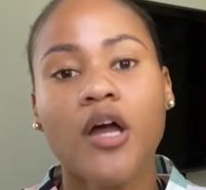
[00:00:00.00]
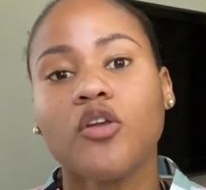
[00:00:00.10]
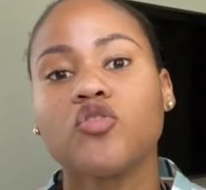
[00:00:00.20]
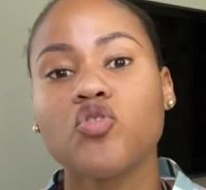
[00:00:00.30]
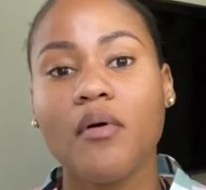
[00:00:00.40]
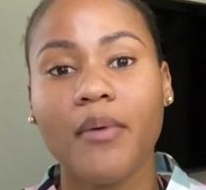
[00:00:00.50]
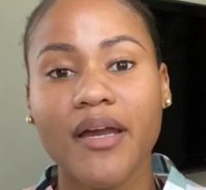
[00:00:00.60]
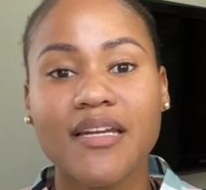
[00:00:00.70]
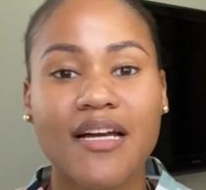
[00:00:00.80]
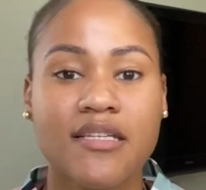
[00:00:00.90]
The
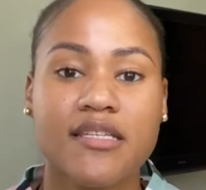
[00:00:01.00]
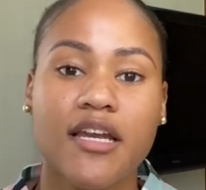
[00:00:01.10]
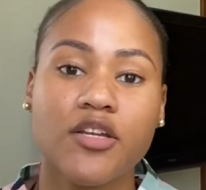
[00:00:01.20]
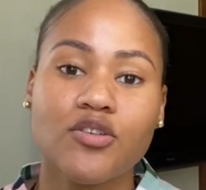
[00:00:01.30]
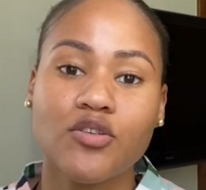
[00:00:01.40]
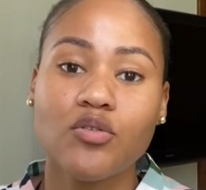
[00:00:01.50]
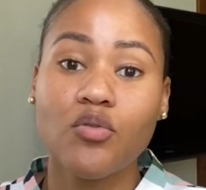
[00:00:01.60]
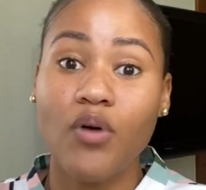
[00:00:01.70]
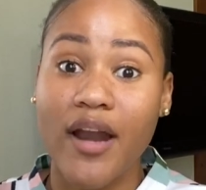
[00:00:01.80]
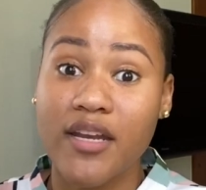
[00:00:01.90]
supermarket has to sell it to
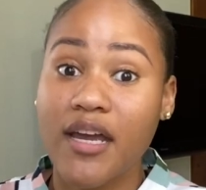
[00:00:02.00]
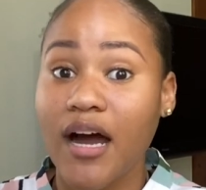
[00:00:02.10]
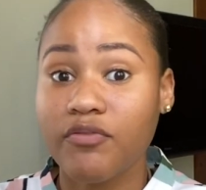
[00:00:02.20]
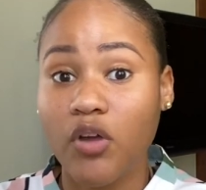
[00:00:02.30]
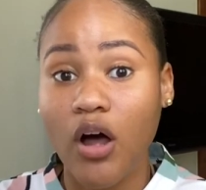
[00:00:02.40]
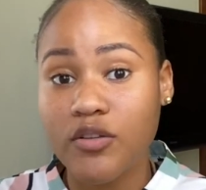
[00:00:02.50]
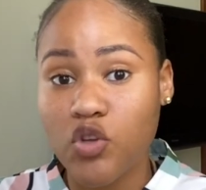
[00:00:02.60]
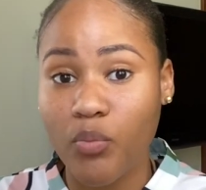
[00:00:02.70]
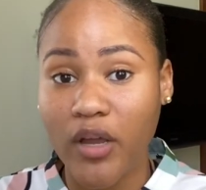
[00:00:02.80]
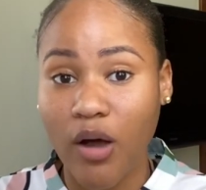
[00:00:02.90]
you and they have to
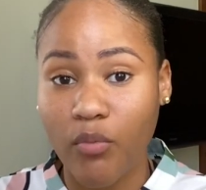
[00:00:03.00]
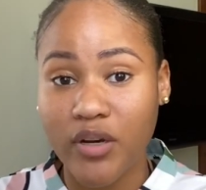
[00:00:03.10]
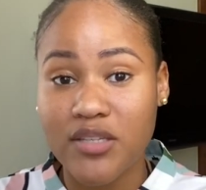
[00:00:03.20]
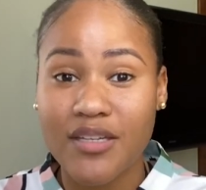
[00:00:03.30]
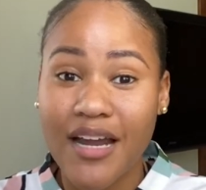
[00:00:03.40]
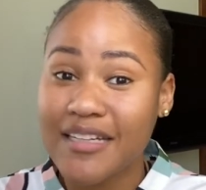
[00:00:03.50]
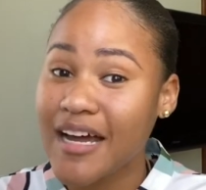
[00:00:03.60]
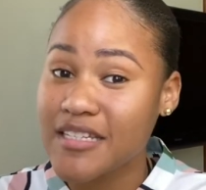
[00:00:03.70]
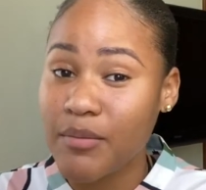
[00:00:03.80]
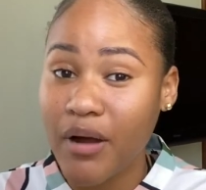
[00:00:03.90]
also make a money, so that
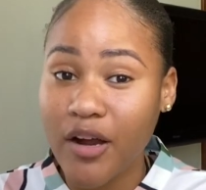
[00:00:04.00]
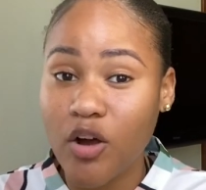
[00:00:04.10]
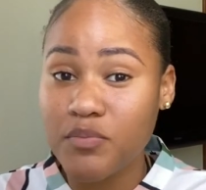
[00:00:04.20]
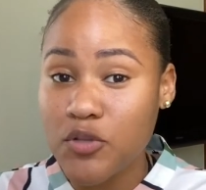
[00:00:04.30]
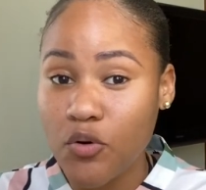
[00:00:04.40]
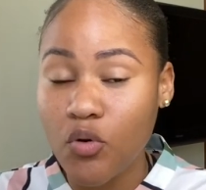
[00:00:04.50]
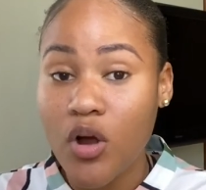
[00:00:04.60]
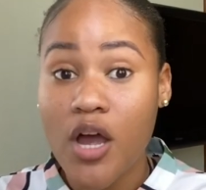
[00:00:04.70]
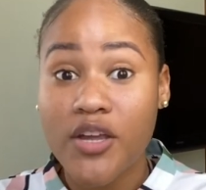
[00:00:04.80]
has a markup too.